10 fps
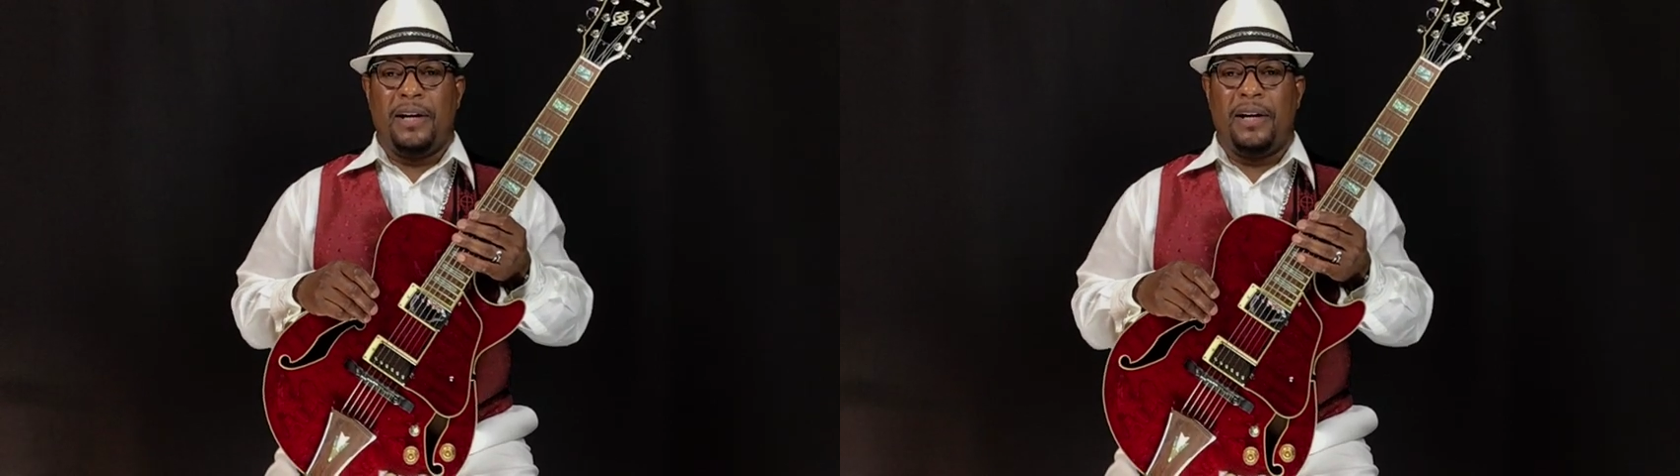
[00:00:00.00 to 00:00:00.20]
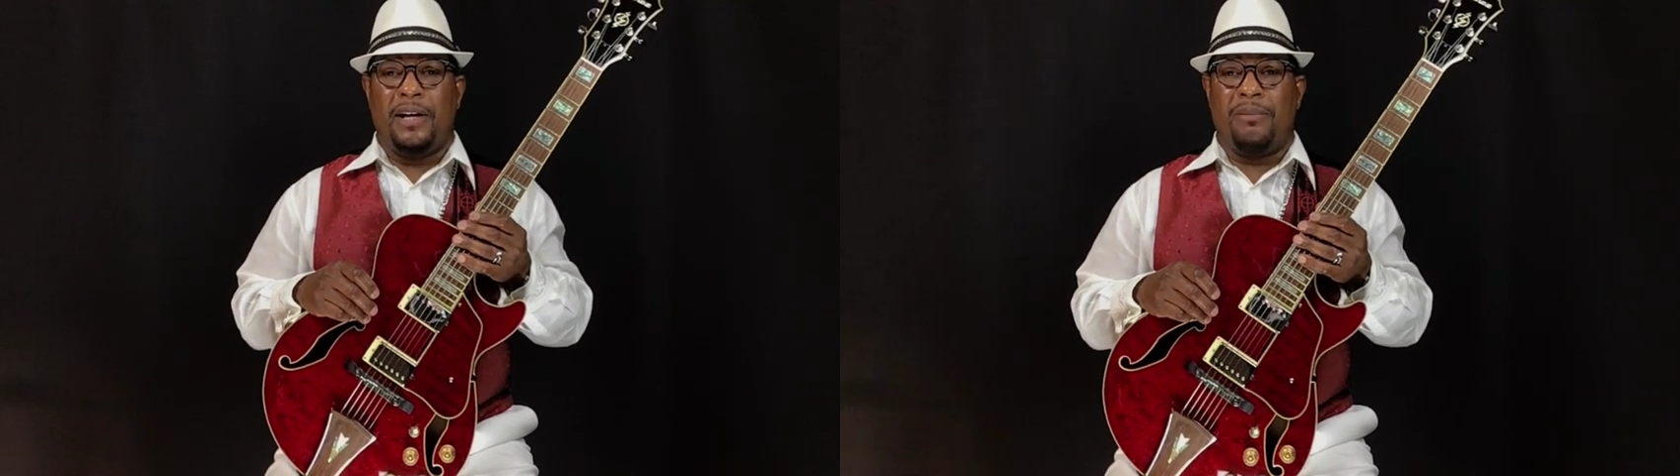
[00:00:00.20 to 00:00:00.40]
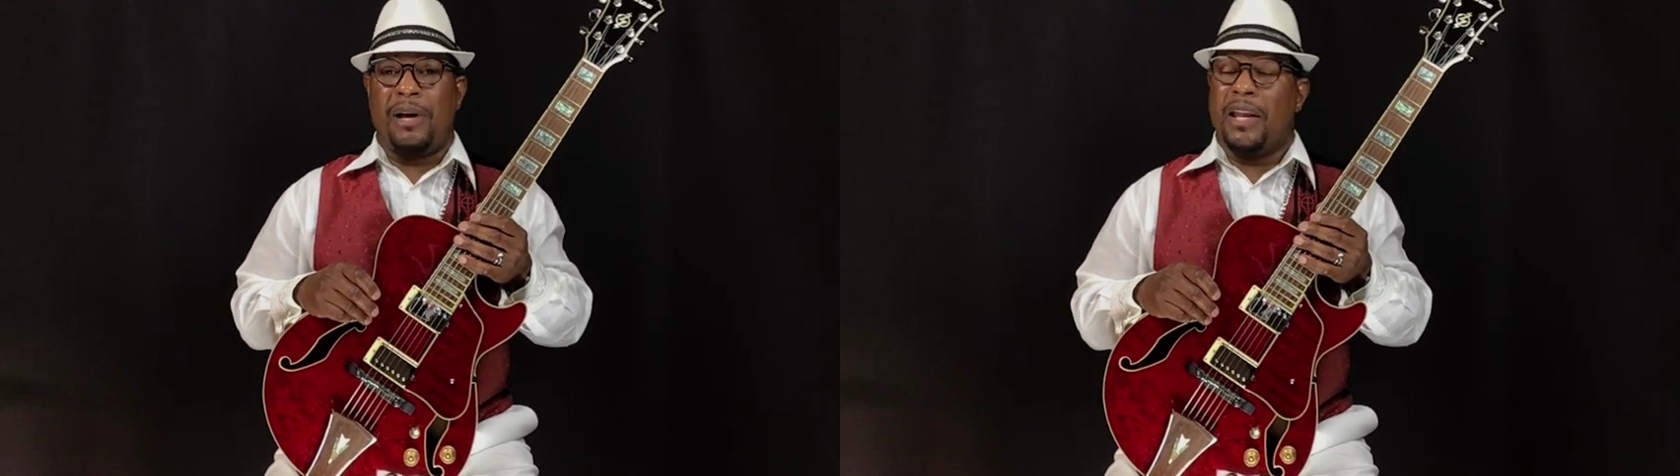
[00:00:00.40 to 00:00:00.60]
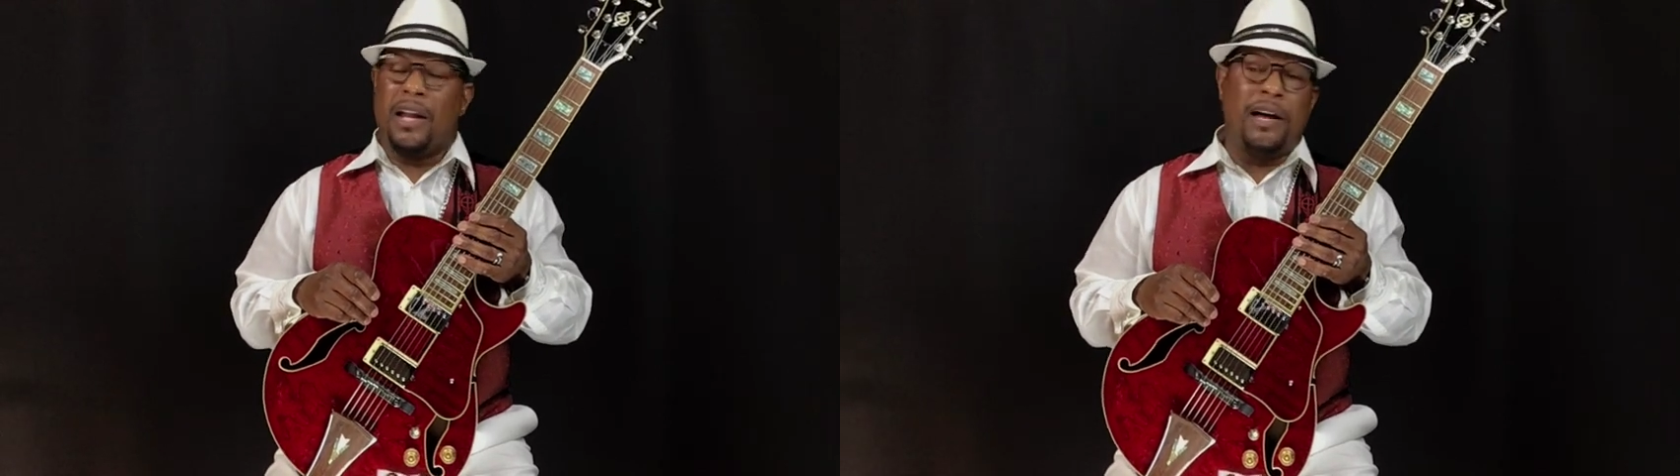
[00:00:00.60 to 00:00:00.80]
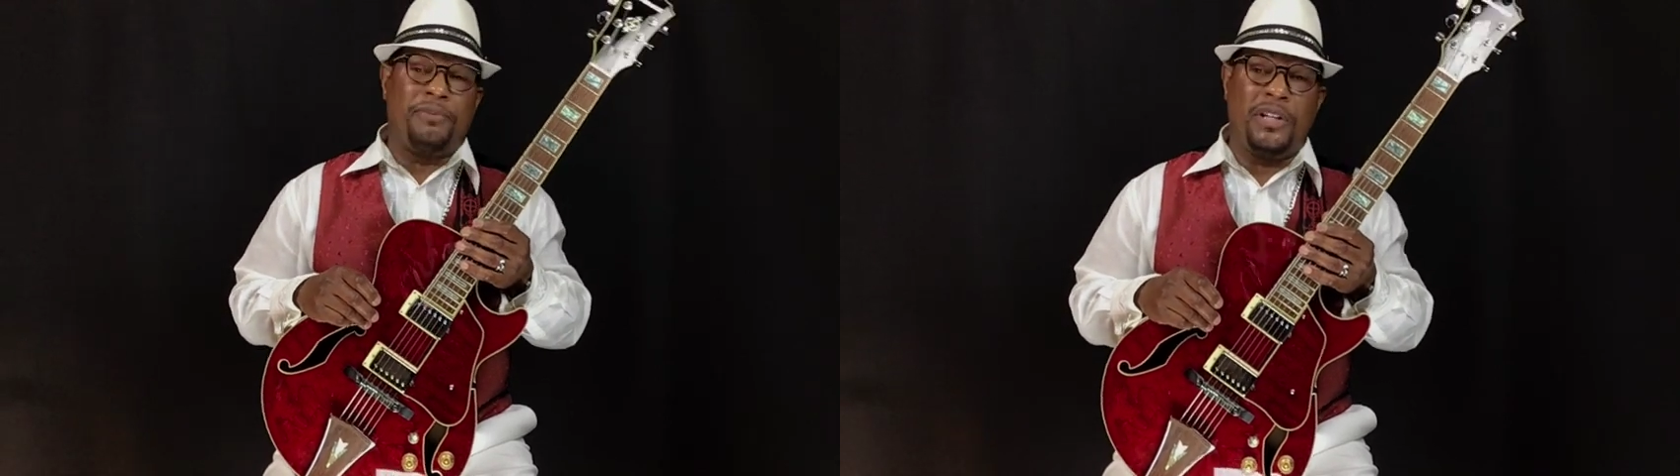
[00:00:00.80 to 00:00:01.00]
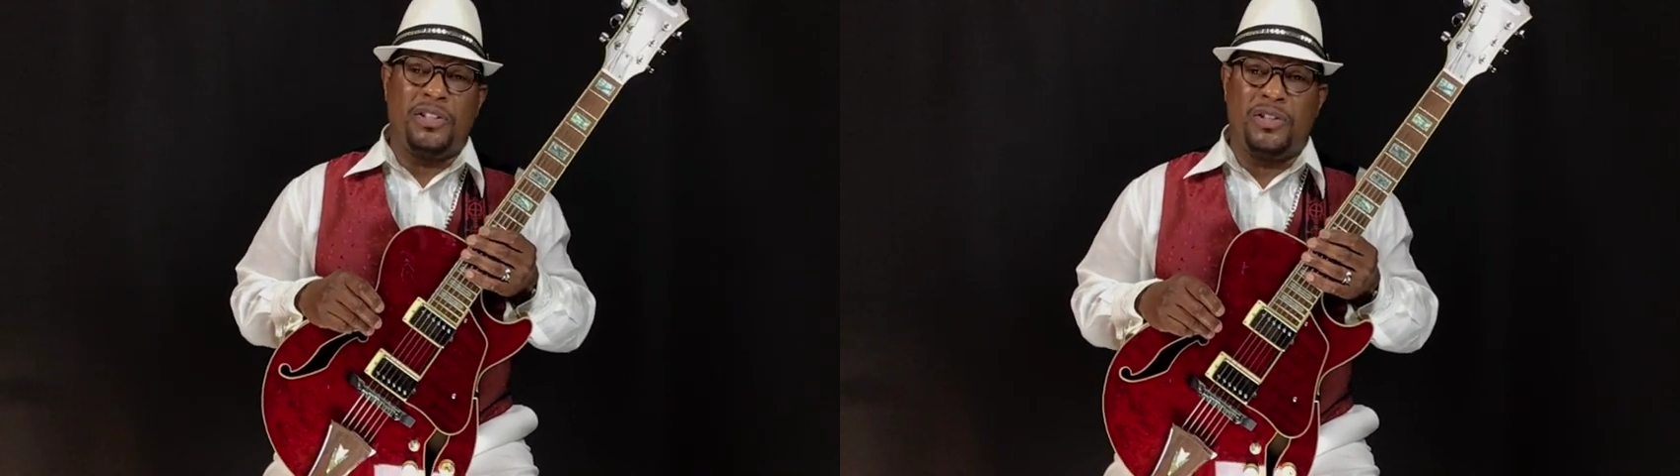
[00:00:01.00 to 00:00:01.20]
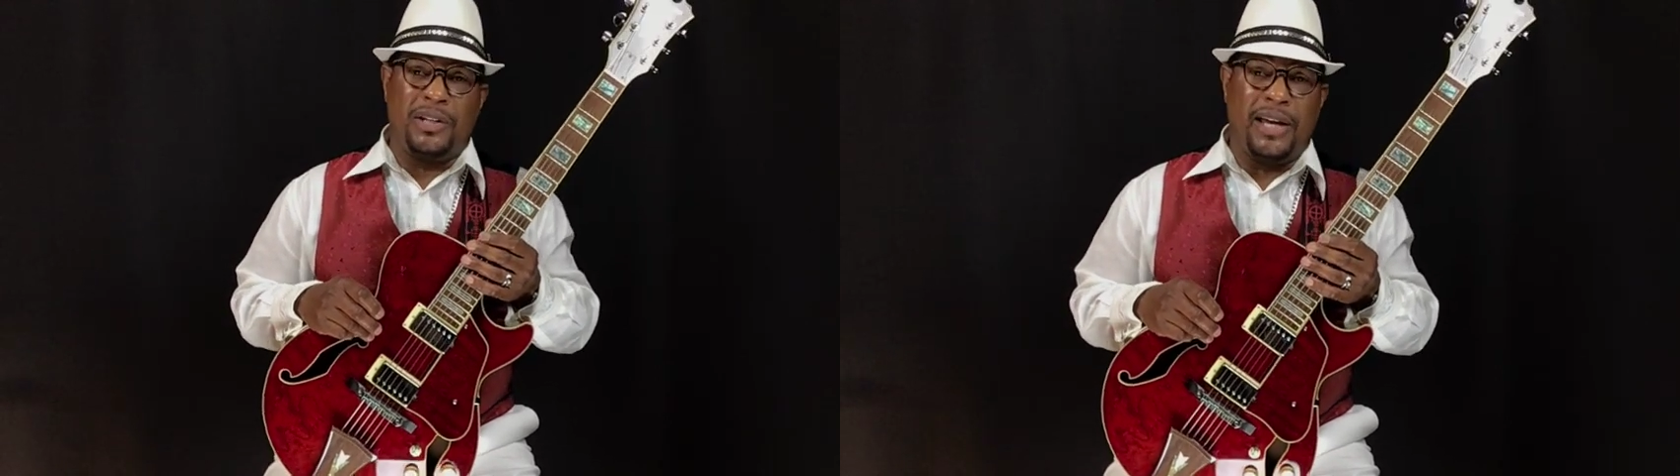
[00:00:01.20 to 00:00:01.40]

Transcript: I love teaching.